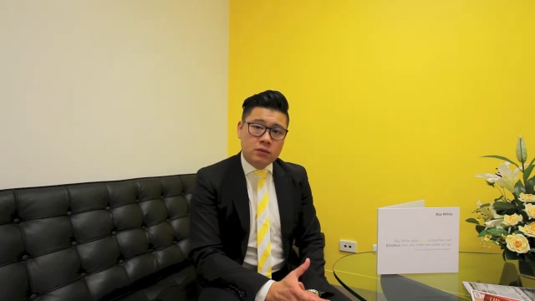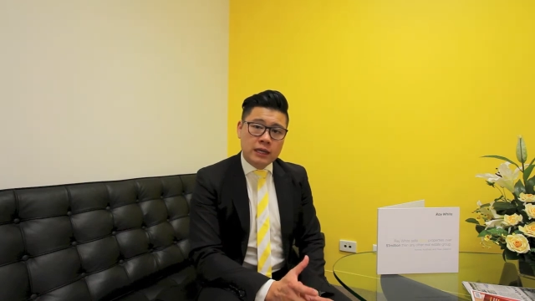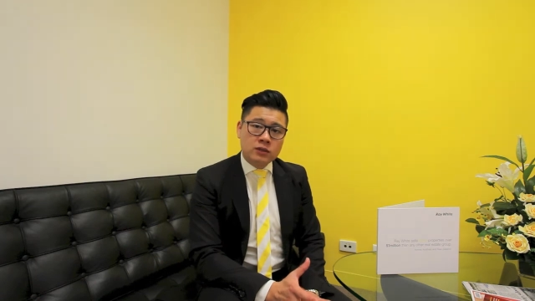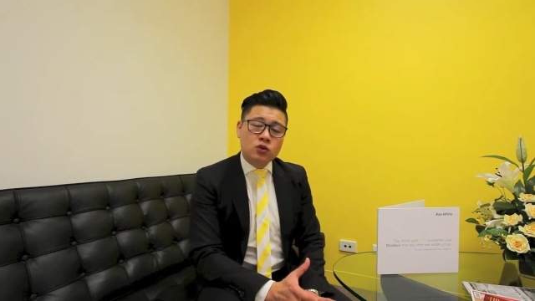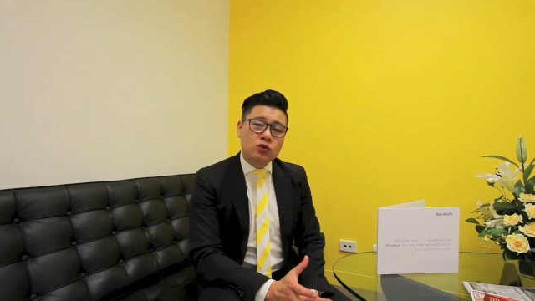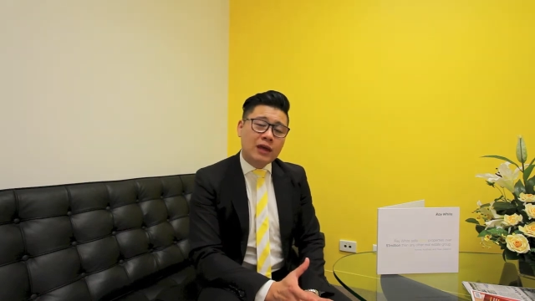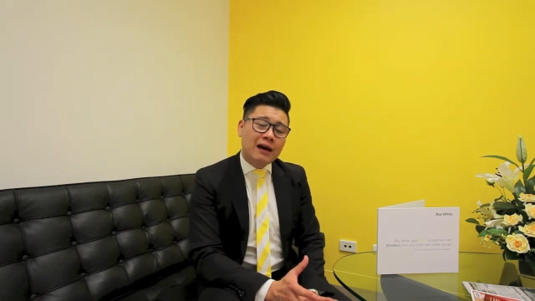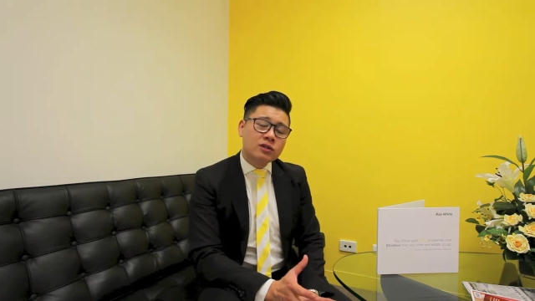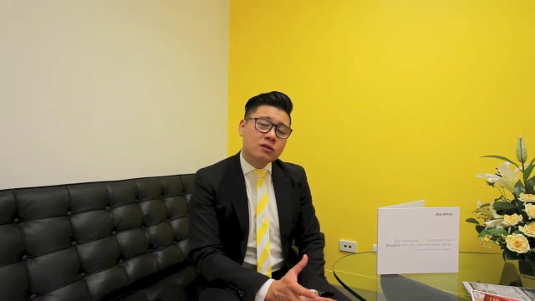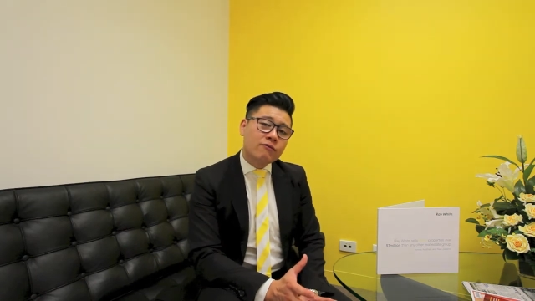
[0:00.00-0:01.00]
in
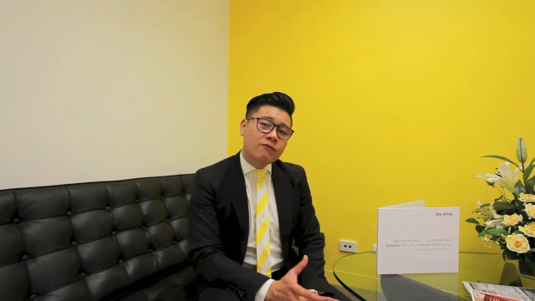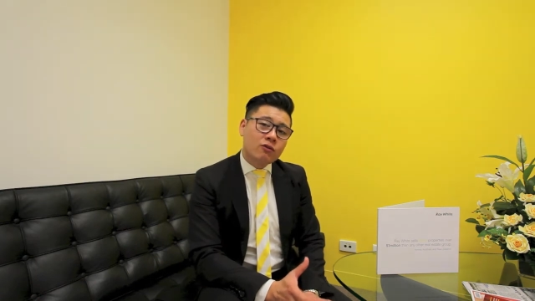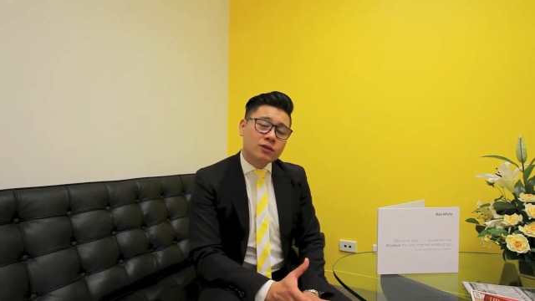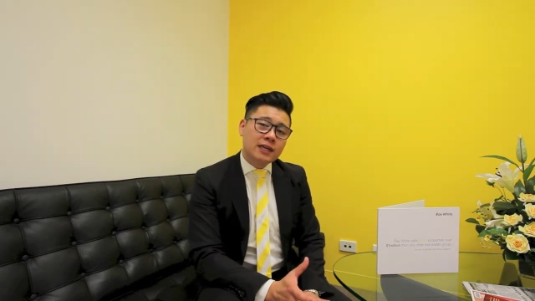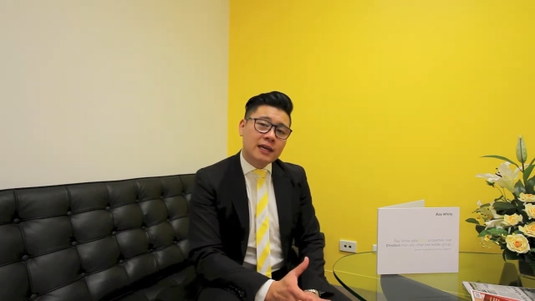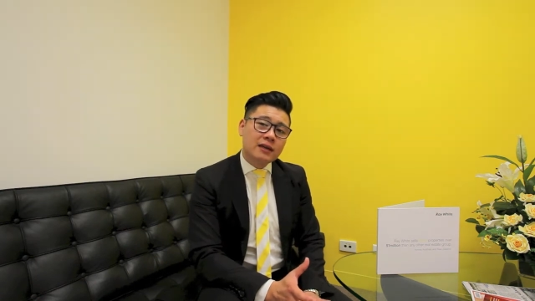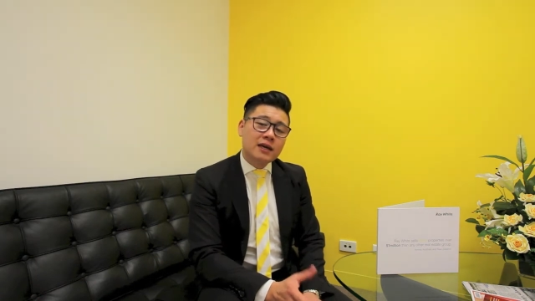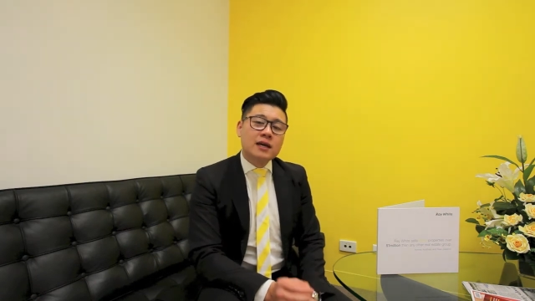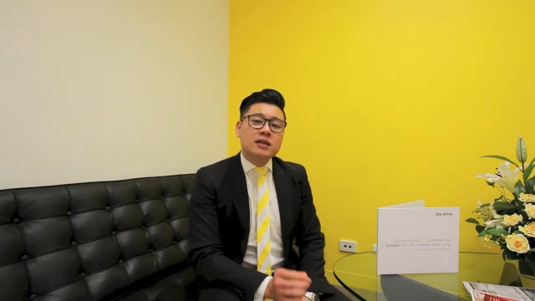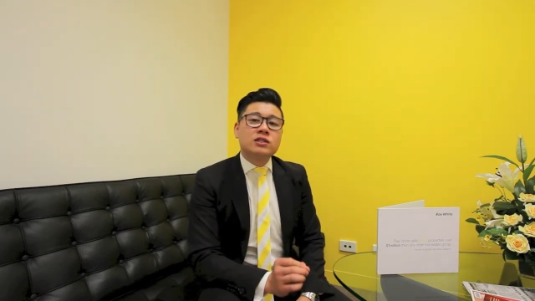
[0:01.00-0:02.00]
2014,
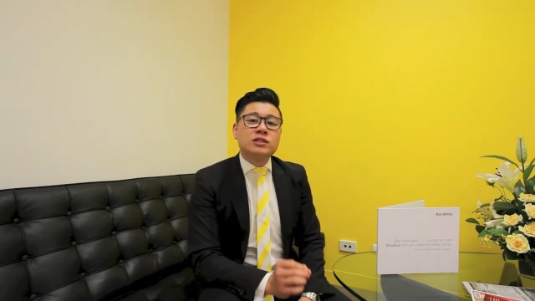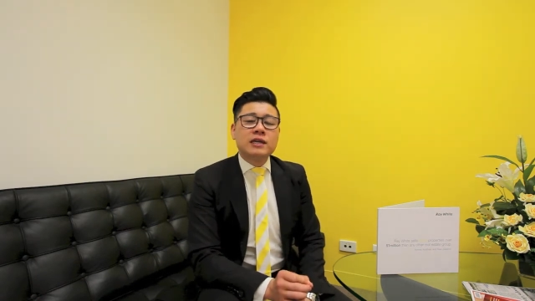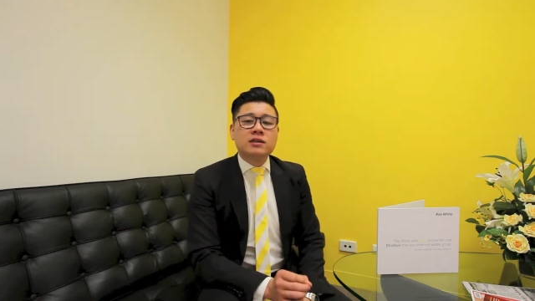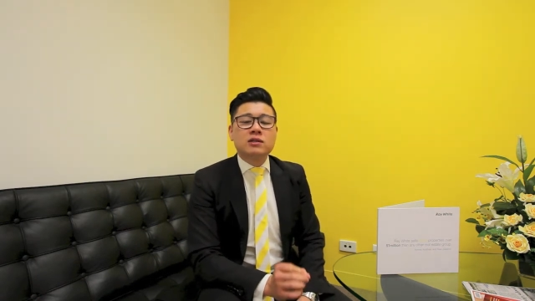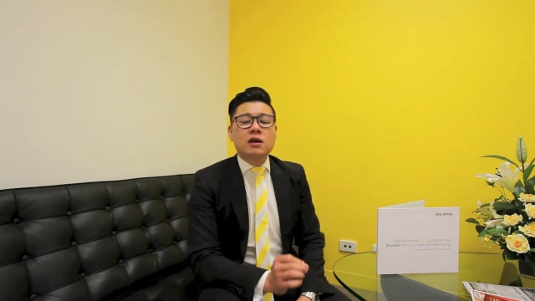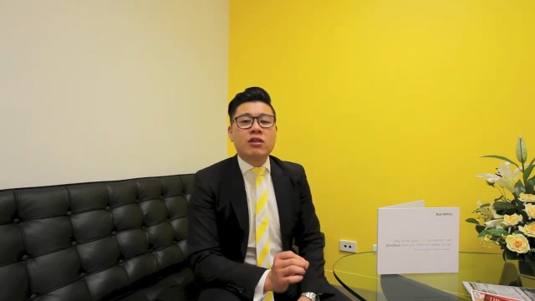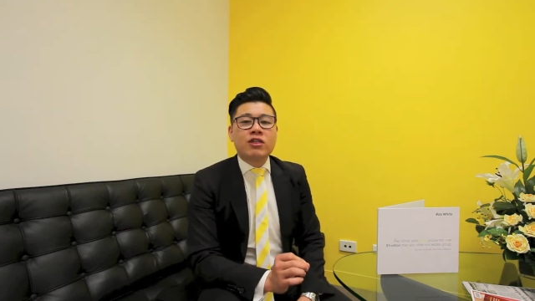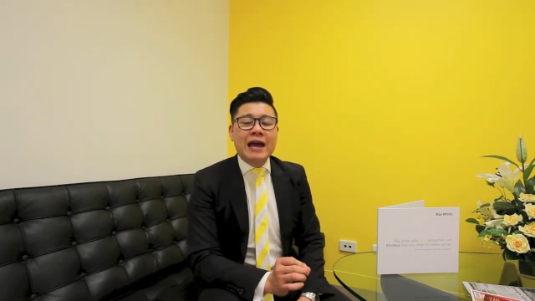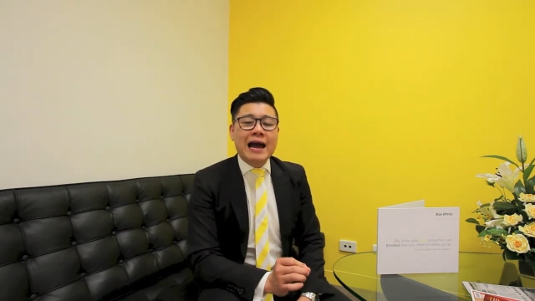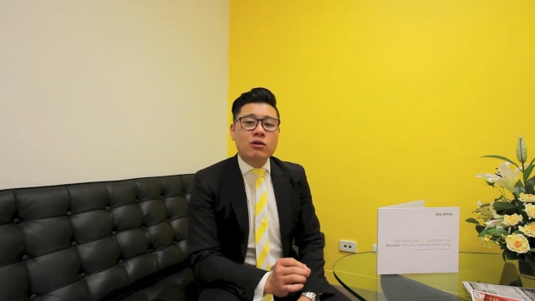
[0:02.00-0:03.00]

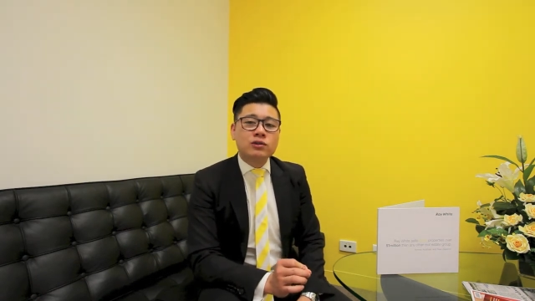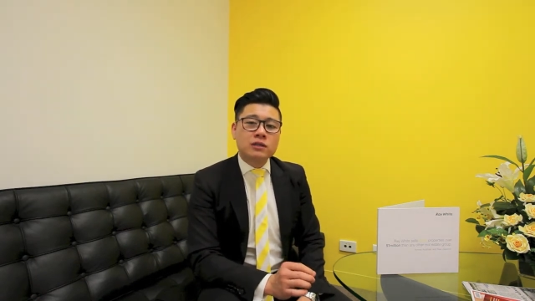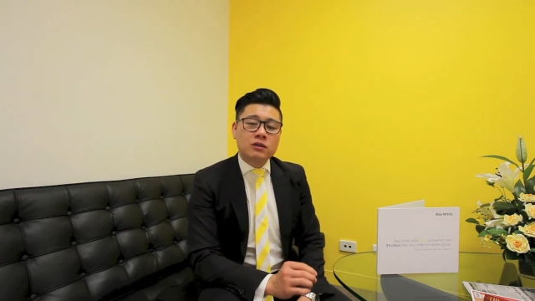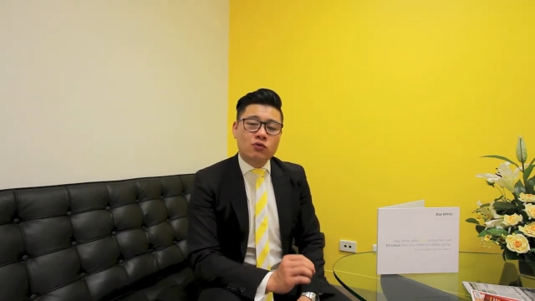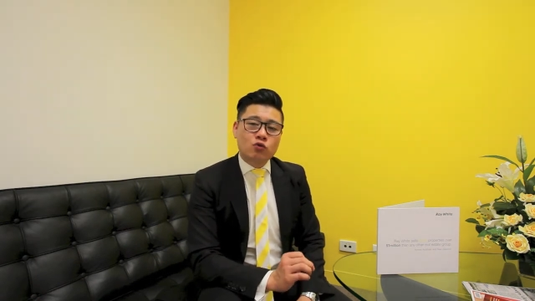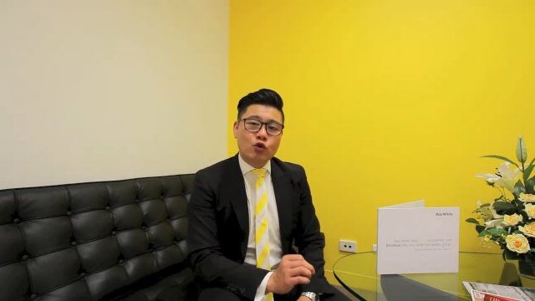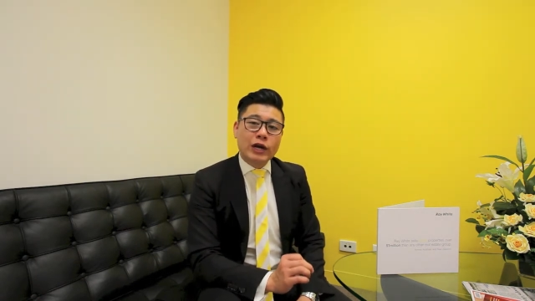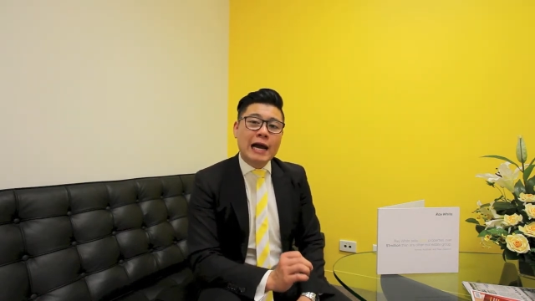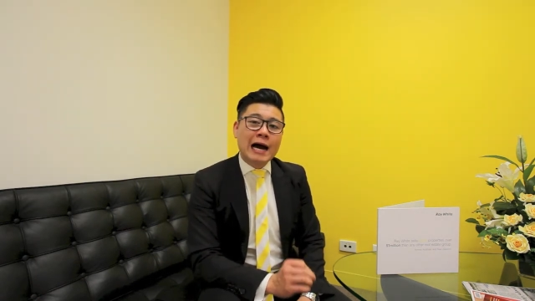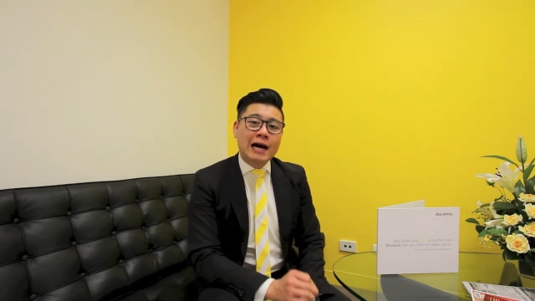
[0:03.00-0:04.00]

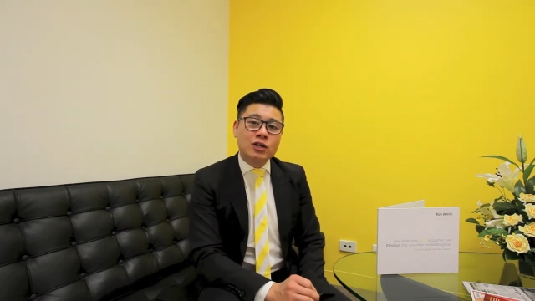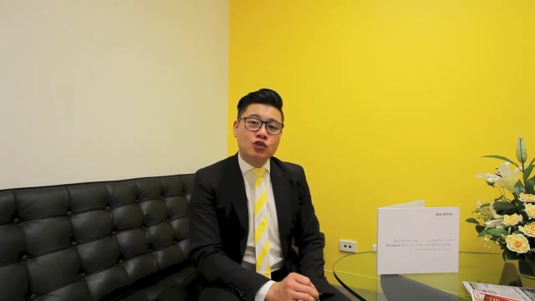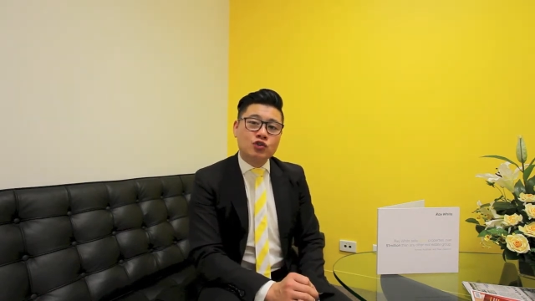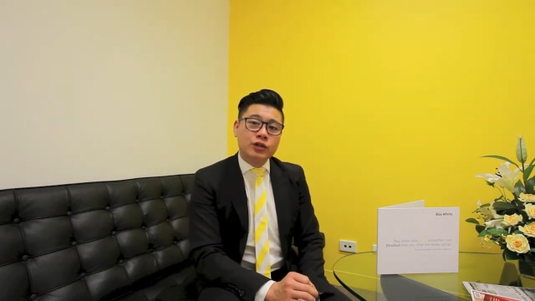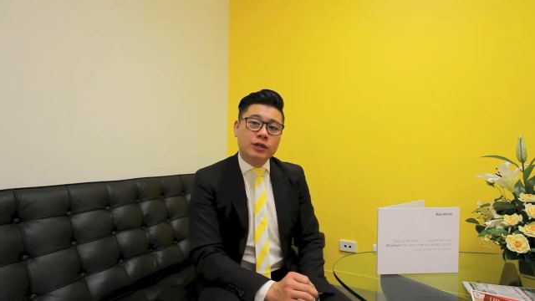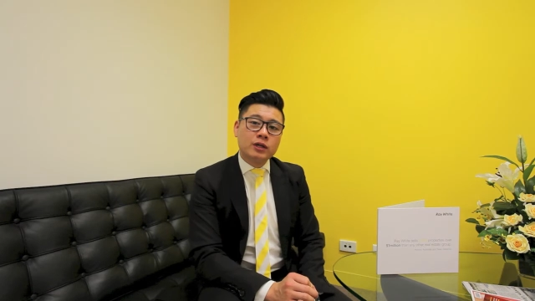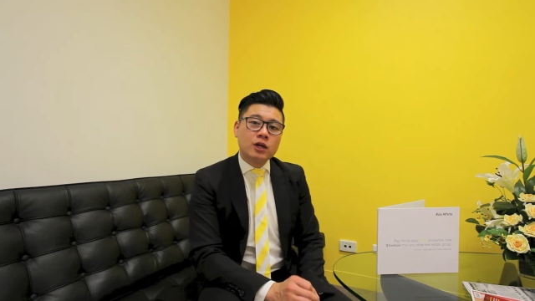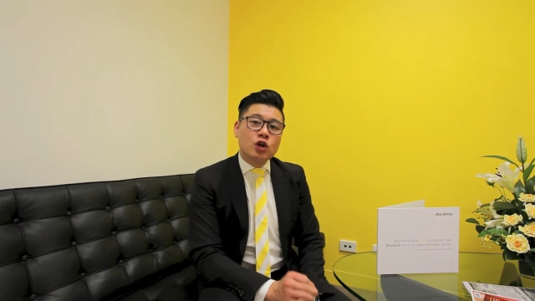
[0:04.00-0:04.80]
6,300